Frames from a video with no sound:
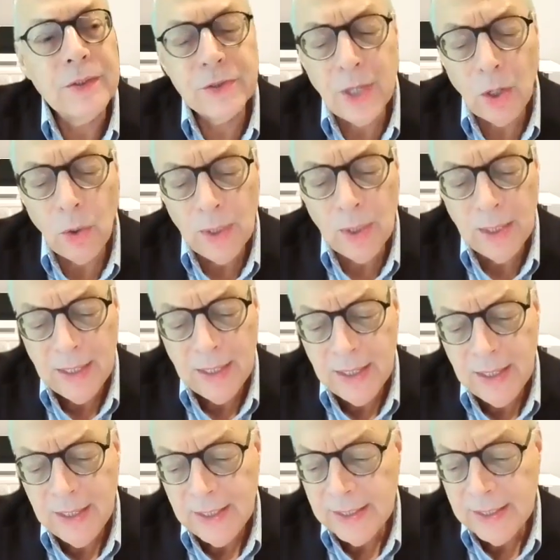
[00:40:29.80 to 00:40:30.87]
So,
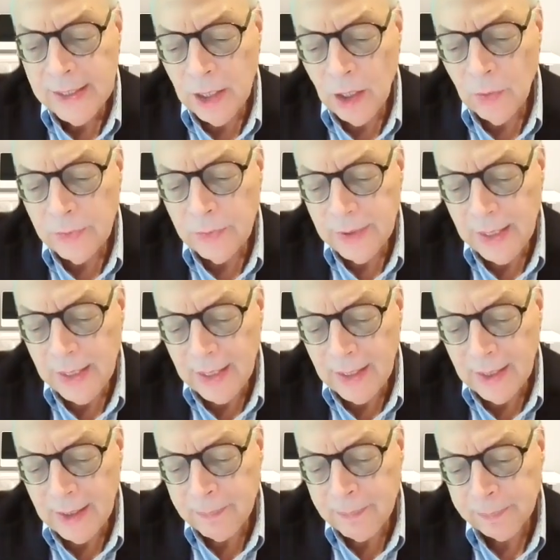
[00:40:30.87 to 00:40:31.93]
you know,
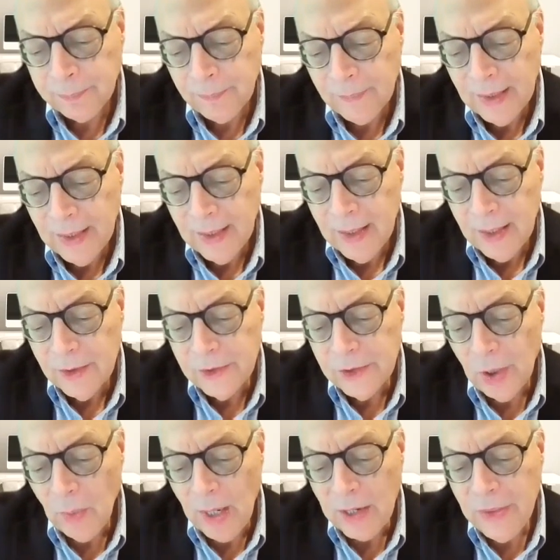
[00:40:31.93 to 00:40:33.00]

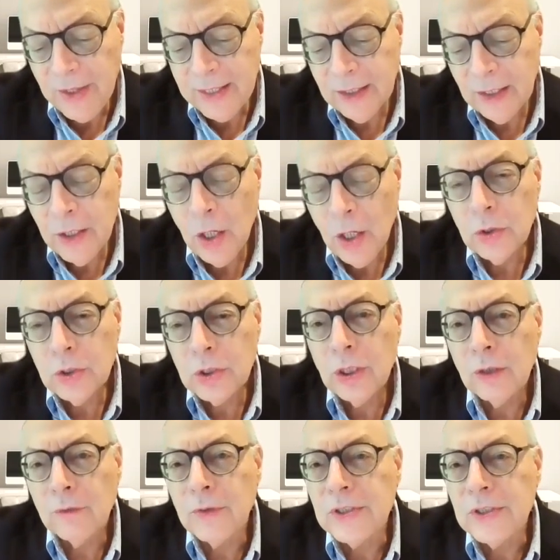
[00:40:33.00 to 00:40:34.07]
so I think the notion
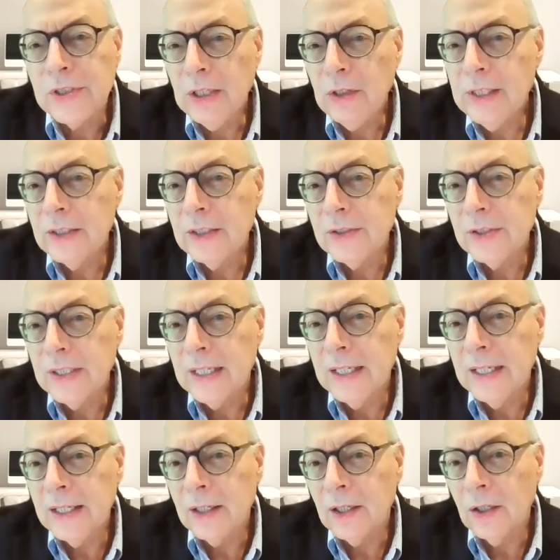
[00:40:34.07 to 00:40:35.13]
of resiliency
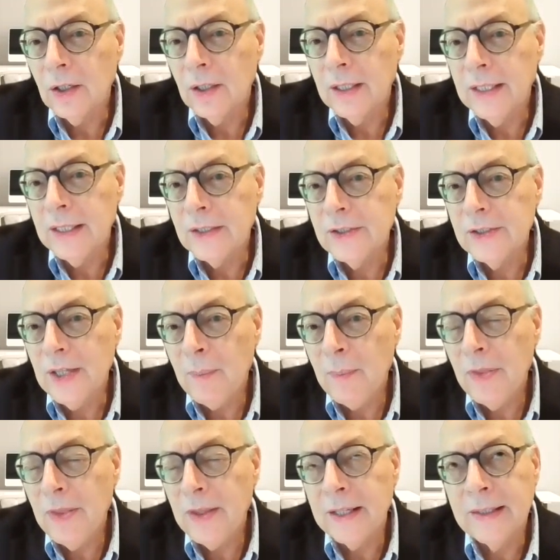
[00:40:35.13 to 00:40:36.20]
here is
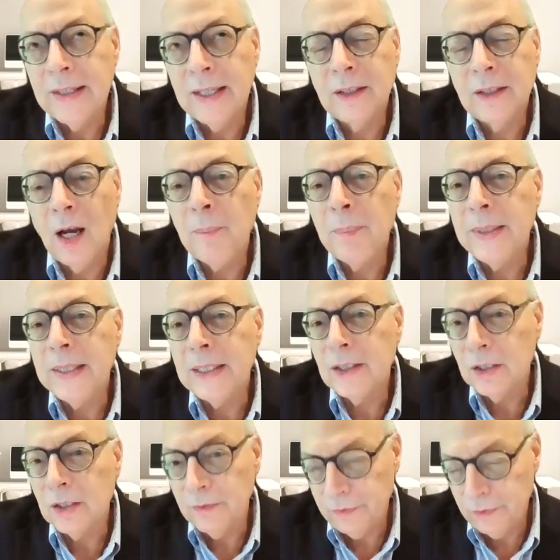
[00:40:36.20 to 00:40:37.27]
something that
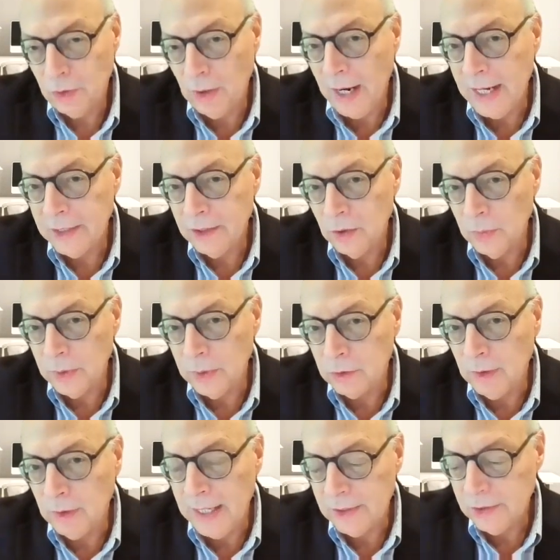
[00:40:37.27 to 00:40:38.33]
companies have tried to
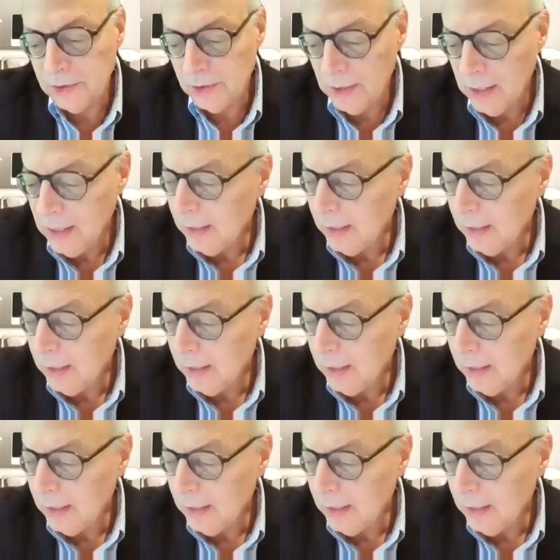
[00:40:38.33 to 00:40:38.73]
address.